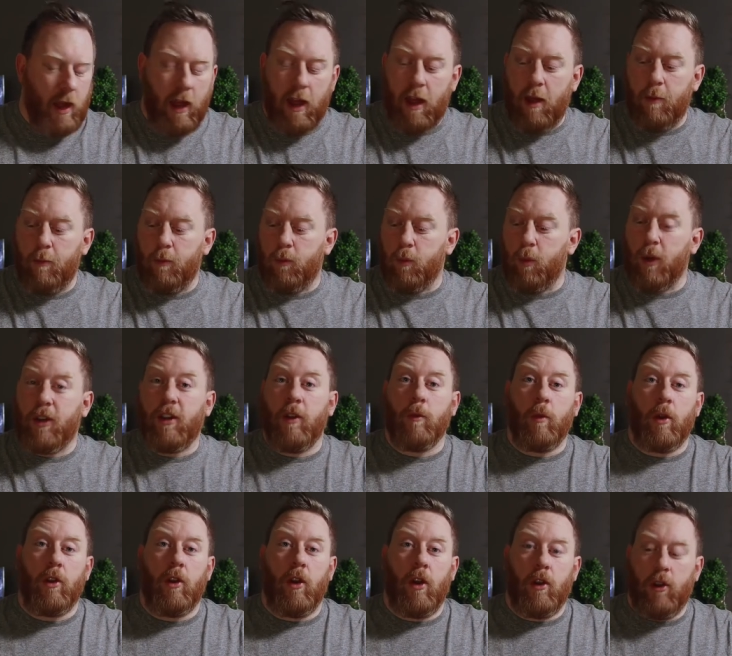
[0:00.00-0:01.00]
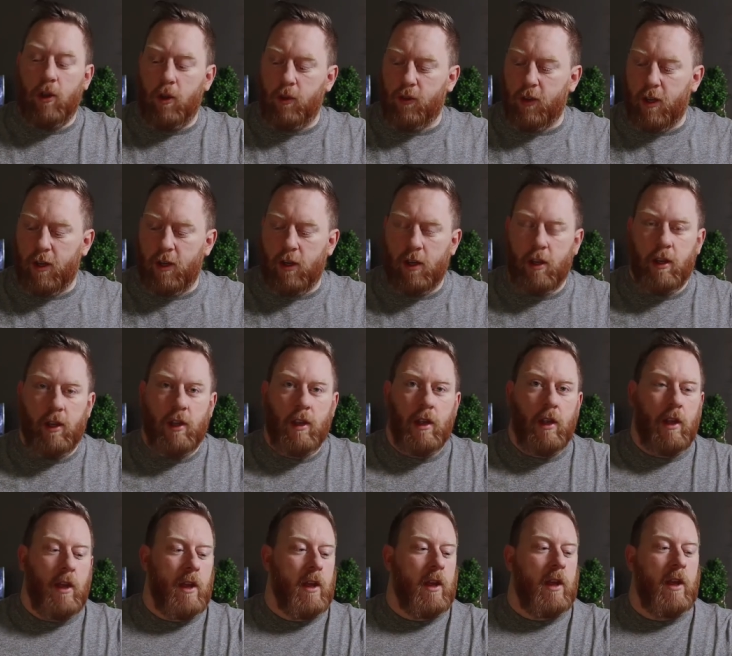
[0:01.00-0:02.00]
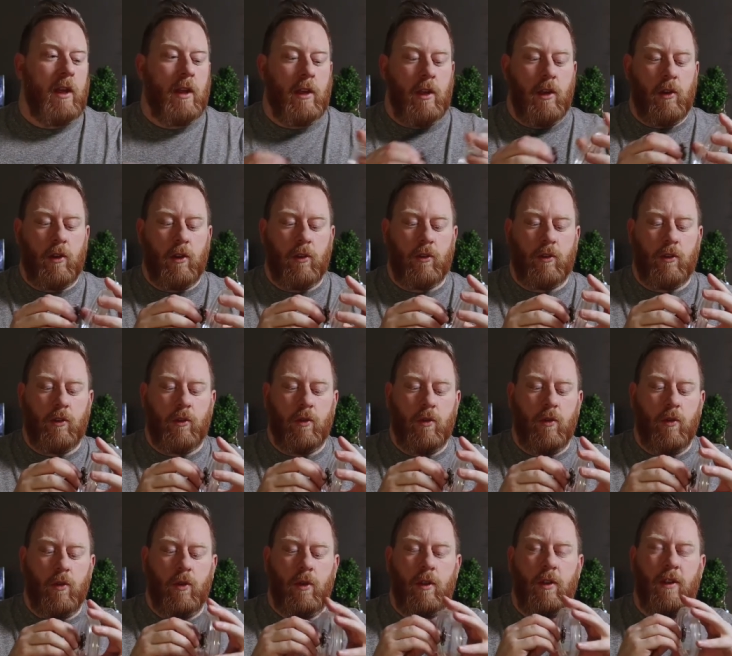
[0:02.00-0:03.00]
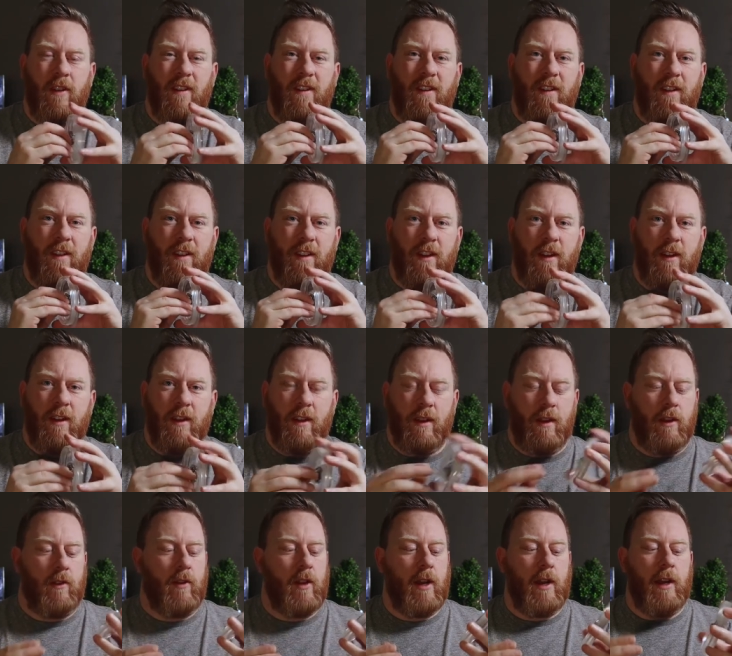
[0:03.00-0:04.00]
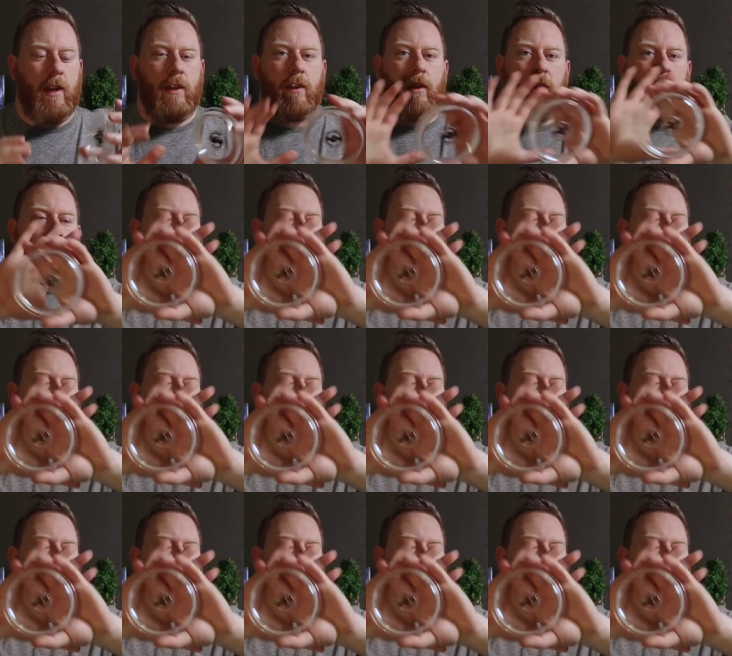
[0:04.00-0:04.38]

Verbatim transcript: Um, whichever one you're not using, you can store in the lid